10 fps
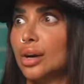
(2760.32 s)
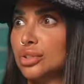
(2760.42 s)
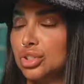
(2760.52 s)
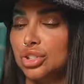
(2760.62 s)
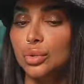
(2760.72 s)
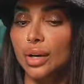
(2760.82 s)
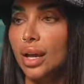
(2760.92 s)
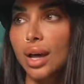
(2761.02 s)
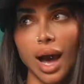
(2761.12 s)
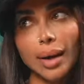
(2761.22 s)
how does she do
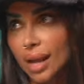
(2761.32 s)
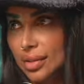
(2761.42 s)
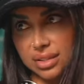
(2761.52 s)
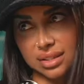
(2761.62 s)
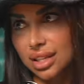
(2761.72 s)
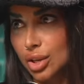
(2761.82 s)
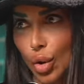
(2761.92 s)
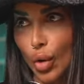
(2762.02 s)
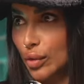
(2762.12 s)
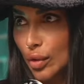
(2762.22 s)
it? I'm not the
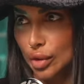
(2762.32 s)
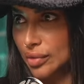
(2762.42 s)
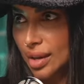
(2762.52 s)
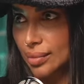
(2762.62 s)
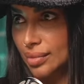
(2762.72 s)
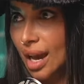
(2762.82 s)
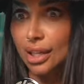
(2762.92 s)
CEO of all of them.